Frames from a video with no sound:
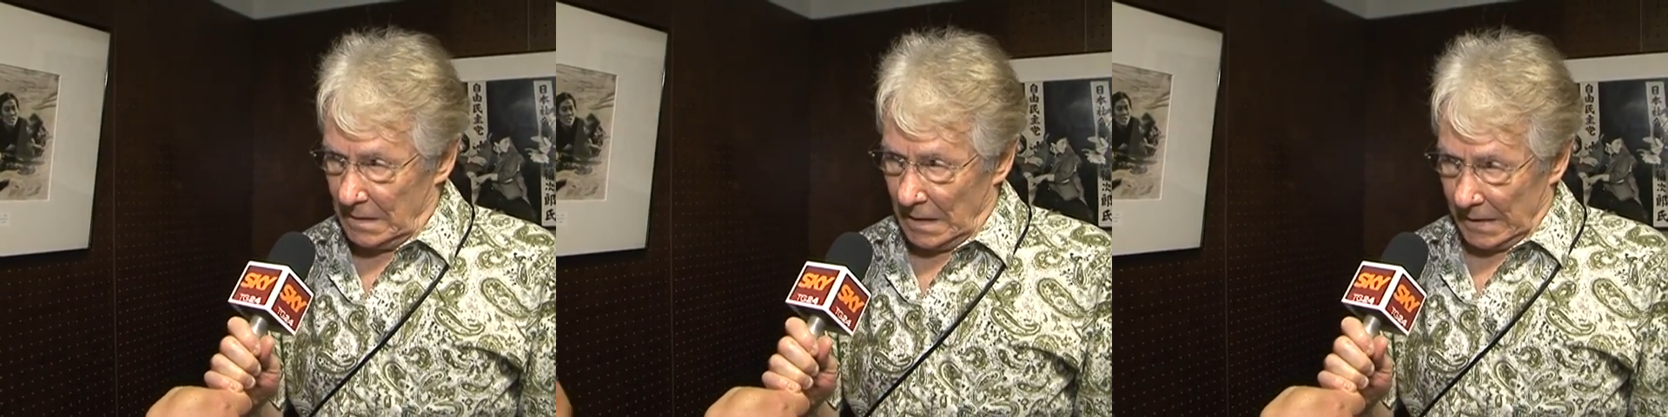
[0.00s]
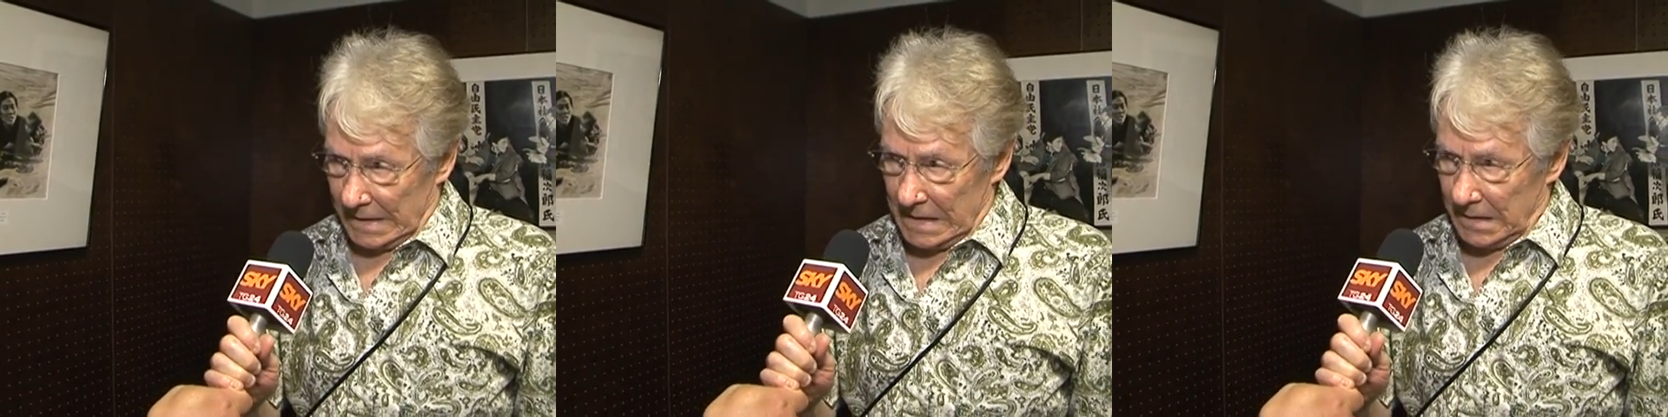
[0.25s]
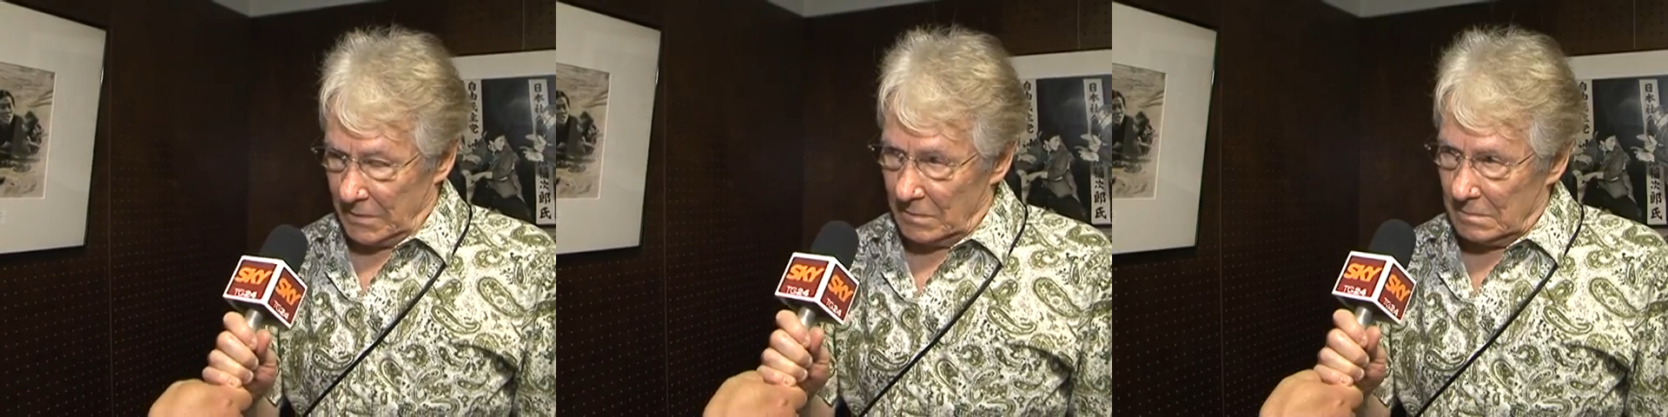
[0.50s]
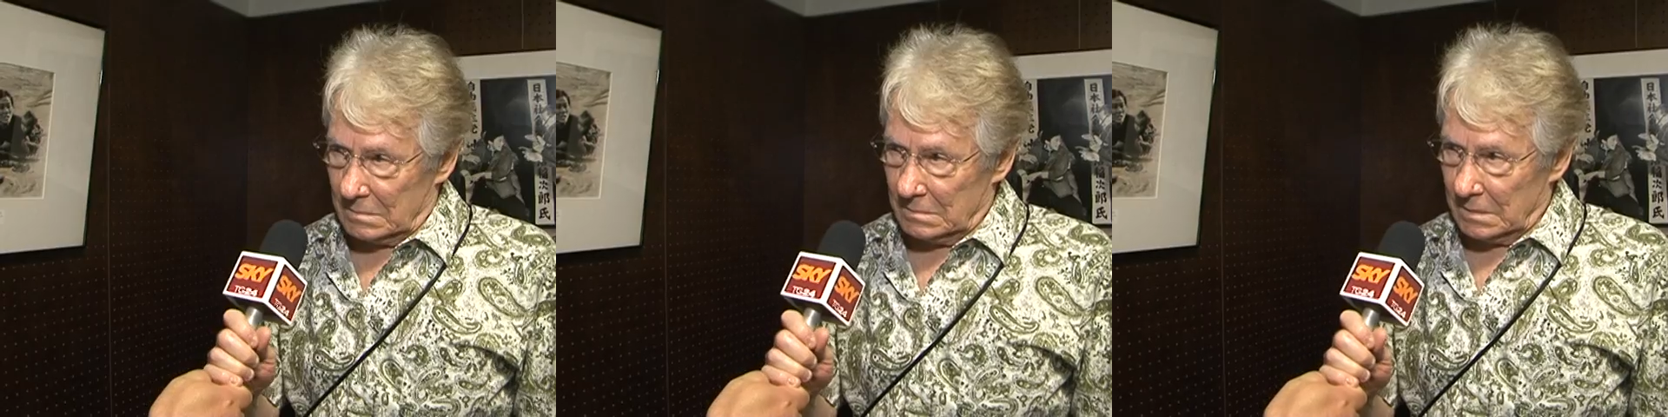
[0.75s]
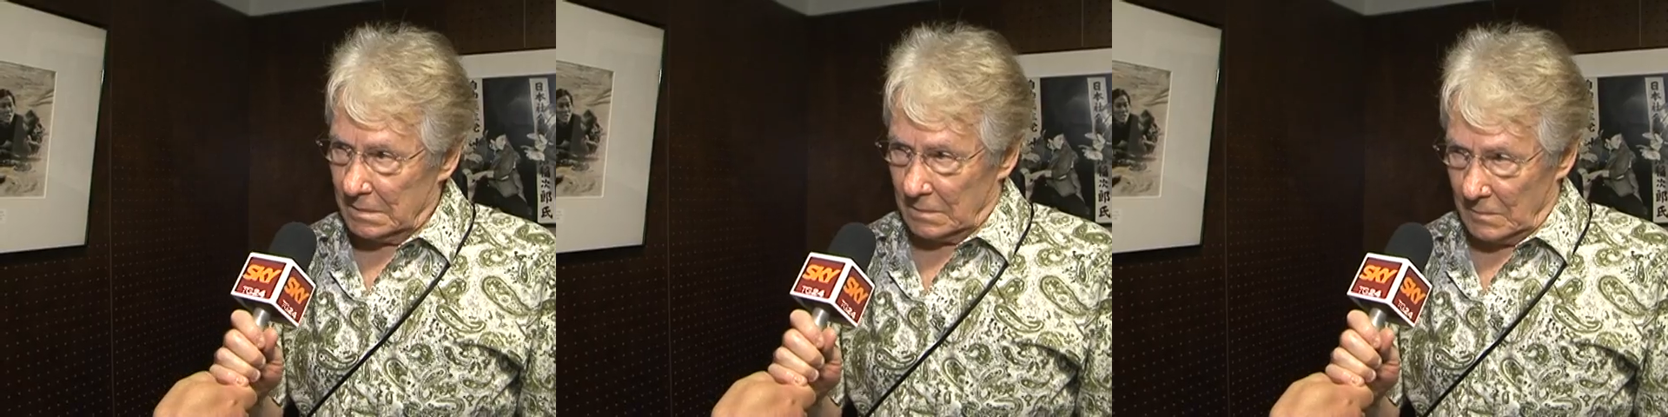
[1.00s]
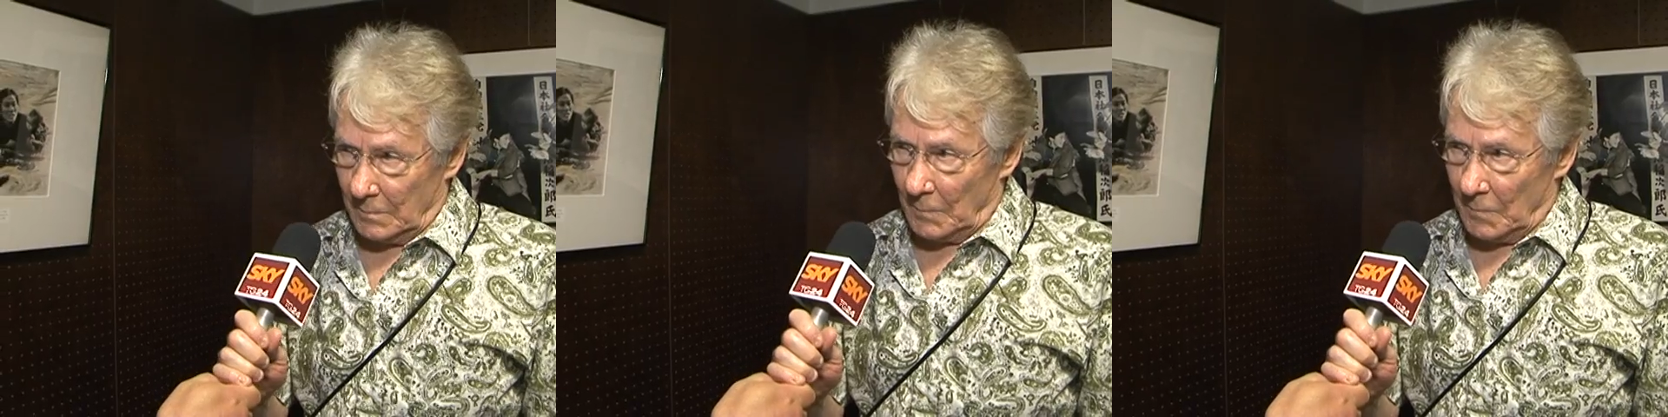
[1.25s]
Aquino and
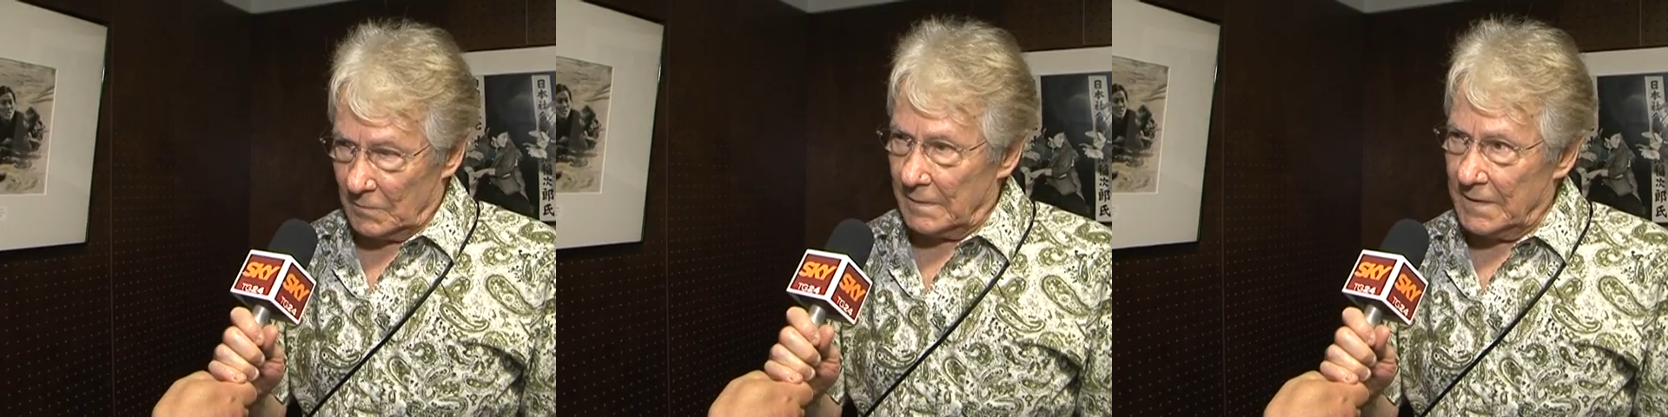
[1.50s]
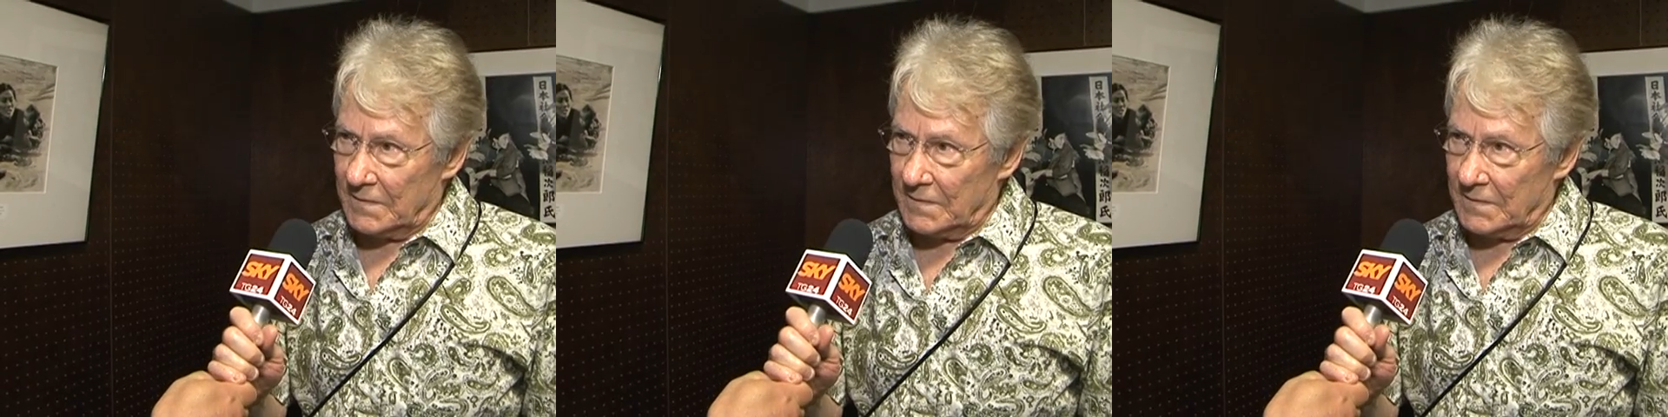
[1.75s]
Kumamoto,